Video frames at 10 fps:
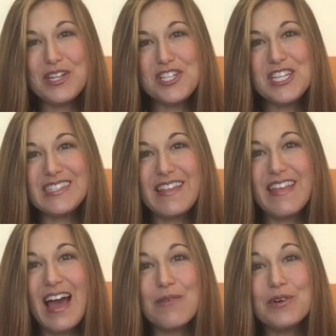wish list
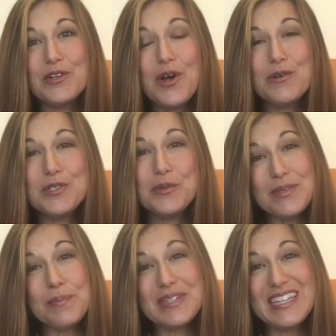that will go to
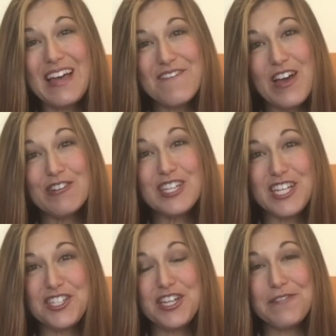building that
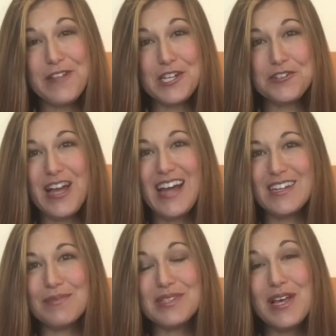foundation of luxury
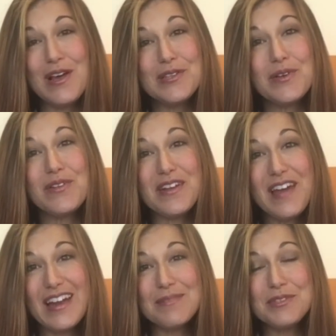items. So a lot
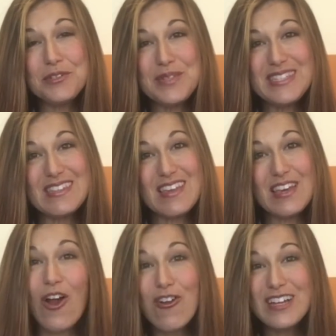of the items you'll be
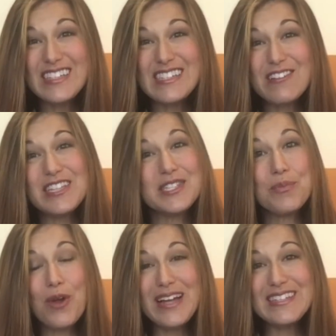seeing aren't necessarily
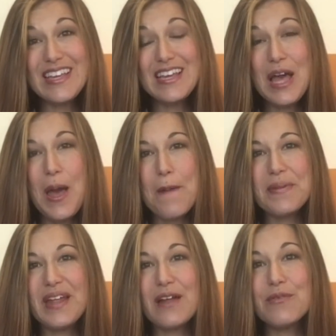surprising,
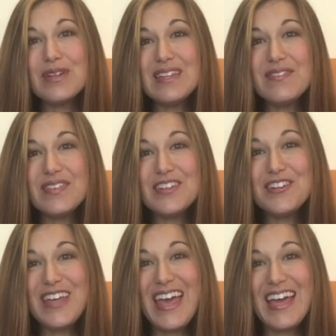but that I really
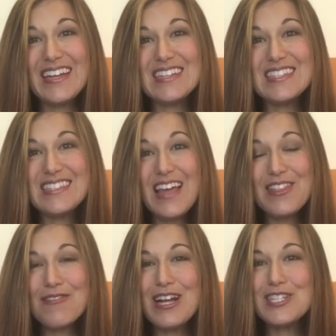feel can
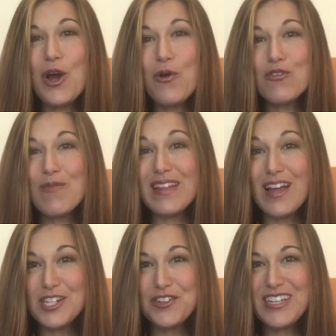set the right tone for my
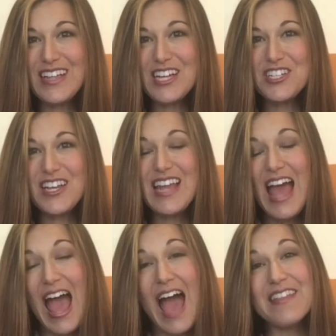luxury collection,
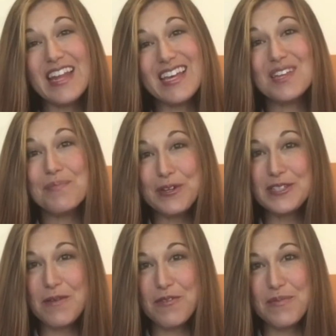and then I can
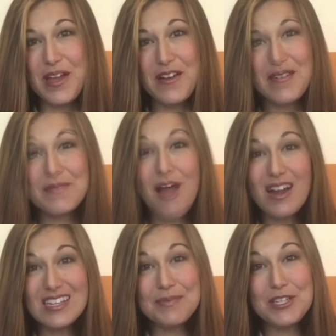build up from there. I'm
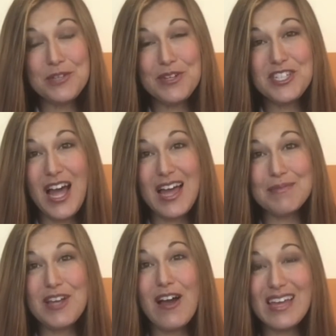not going to spend too much
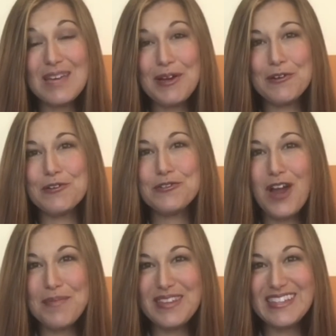time talking about or
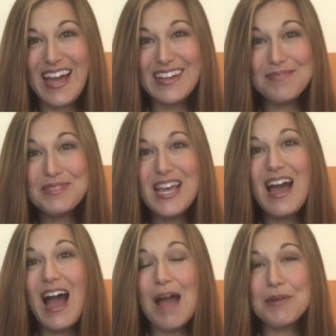describing these items.
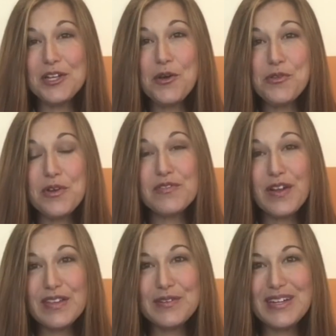I'm going to go through it
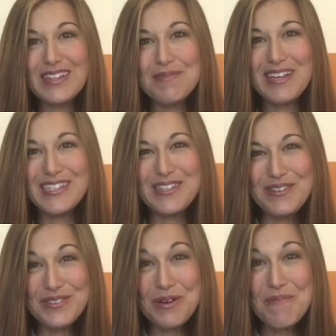fairly quickly because
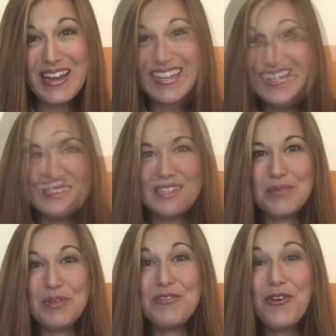there are so many.
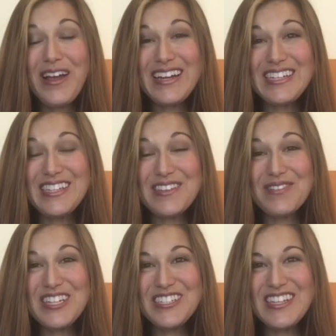Before I get into the
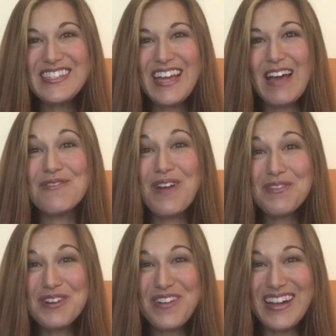wish list, I have
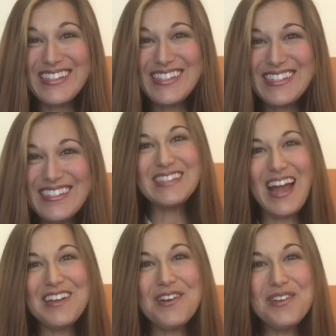one request.
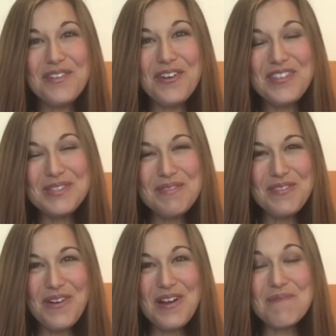I know you've heard this
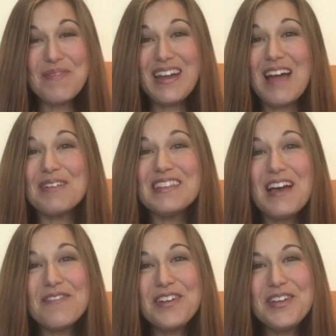before, but I would
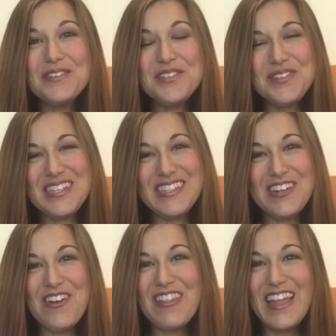love for you to
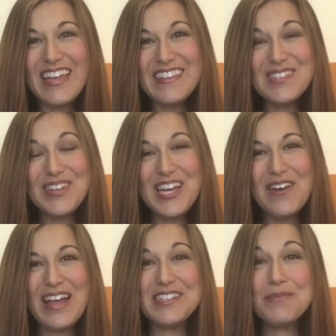consider liking this video
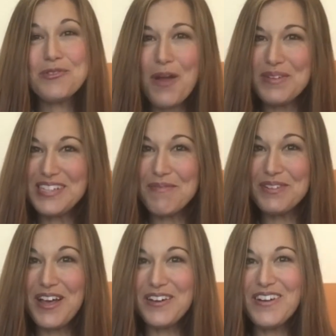and subscribing down
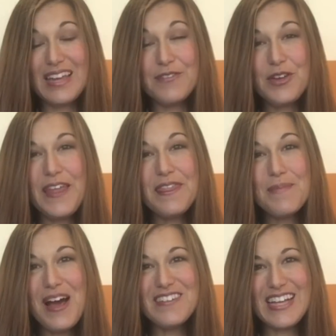below. And if you hit the
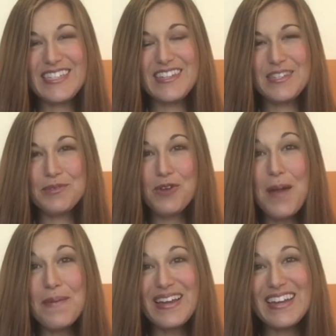bell next to the
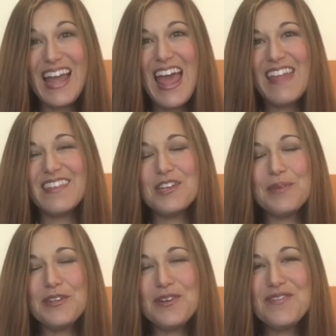subscribe button, then
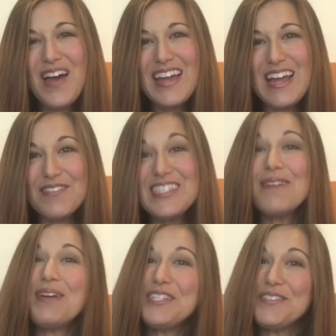you'll be notified every
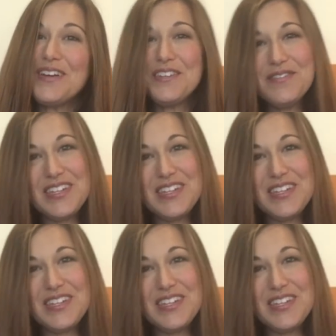time I do a new